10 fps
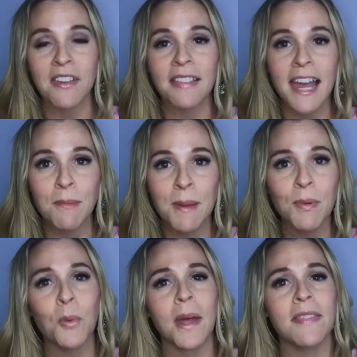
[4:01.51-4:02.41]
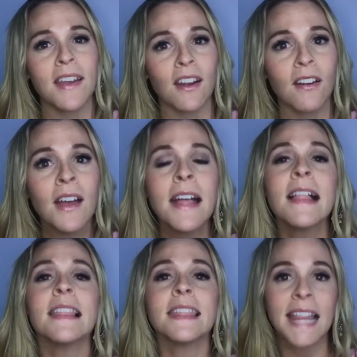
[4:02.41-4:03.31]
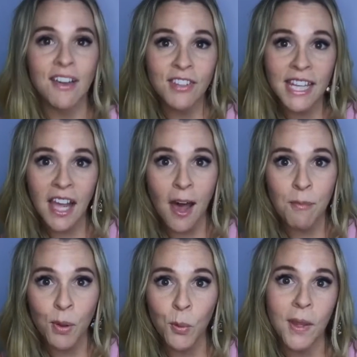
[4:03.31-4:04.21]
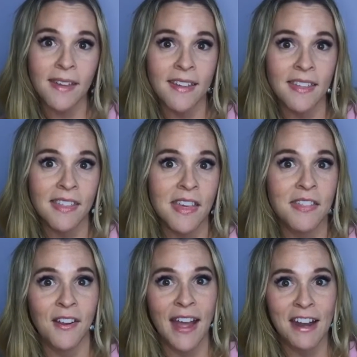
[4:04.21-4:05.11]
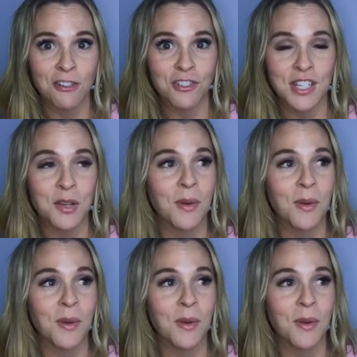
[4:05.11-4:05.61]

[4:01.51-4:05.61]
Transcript: A lot of people, when they're leveling up with their energy,